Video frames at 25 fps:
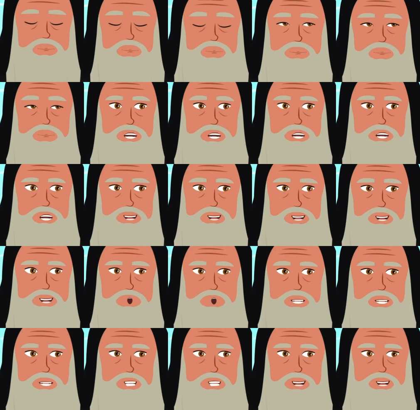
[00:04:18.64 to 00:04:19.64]
I will
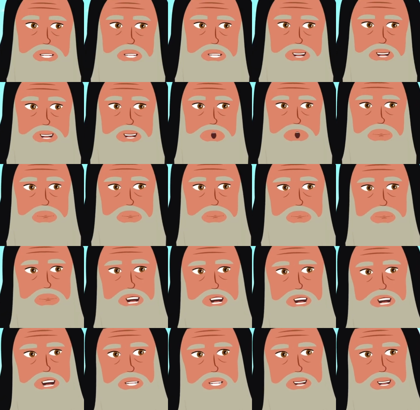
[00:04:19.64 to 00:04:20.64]
pray for you, my
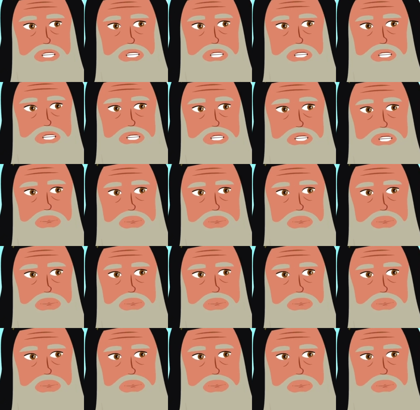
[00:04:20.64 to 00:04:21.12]
dear son.